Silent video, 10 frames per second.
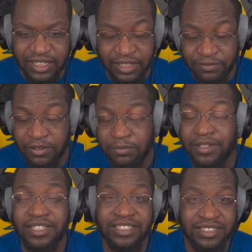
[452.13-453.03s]
I've never
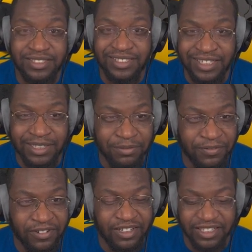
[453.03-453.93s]
played this deck
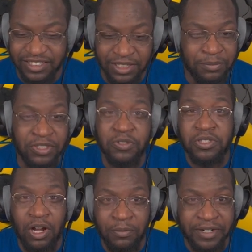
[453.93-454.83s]
before. You
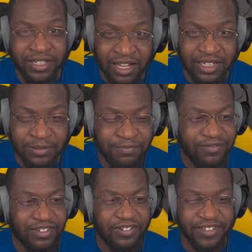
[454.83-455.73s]
saw me unlock them
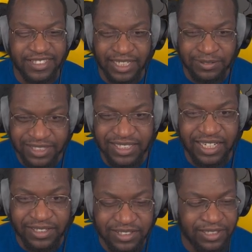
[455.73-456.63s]
for the first time just
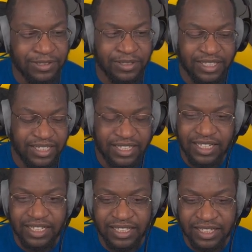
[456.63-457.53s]
now. So
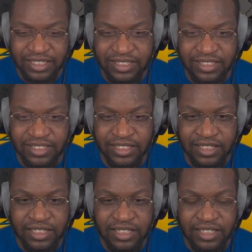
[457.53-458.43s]
let's see
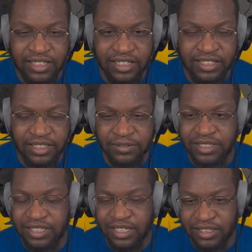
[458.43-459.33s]
what
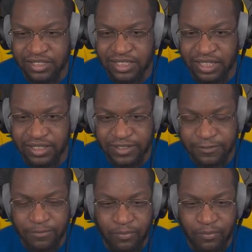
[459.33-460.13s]
this kind of looks like.